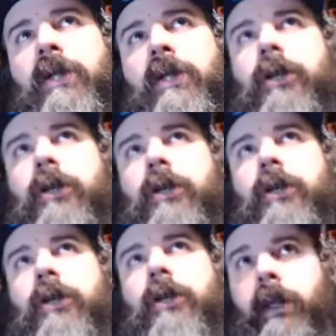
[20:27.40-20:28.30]
Or you at
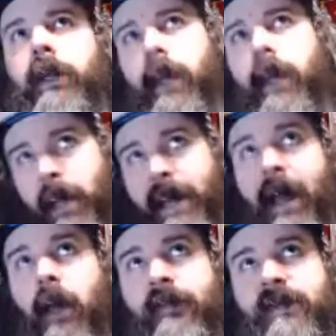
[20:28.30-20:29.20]
least should be in
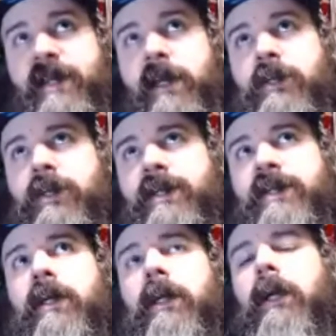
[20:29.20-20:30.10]
like late alpha
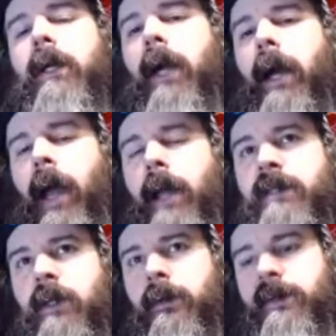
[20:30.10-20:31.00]
stages.
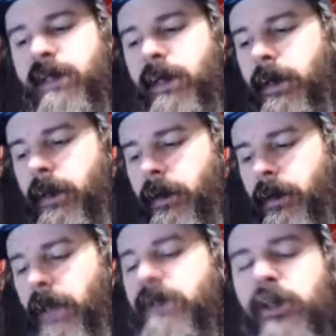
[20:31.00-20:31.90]
I don't.
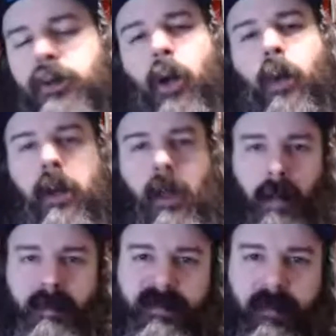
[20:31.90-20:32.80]
I do know where it
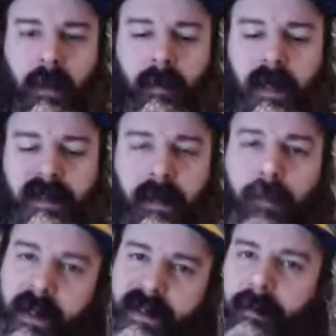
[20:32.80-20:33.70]
comes from. It's
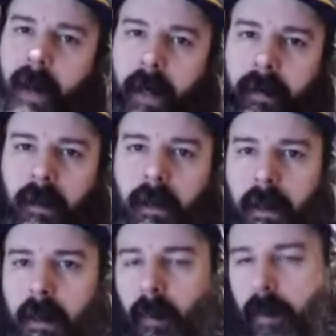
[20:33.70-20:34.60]
the risk model,
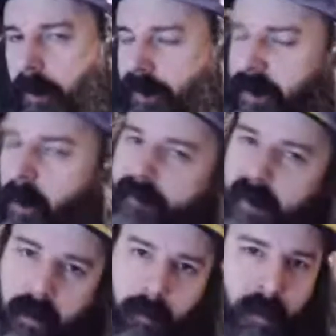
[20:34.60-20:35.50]
where they're so
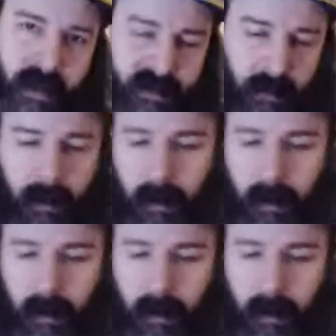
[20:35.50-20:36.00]
afraid of the risk,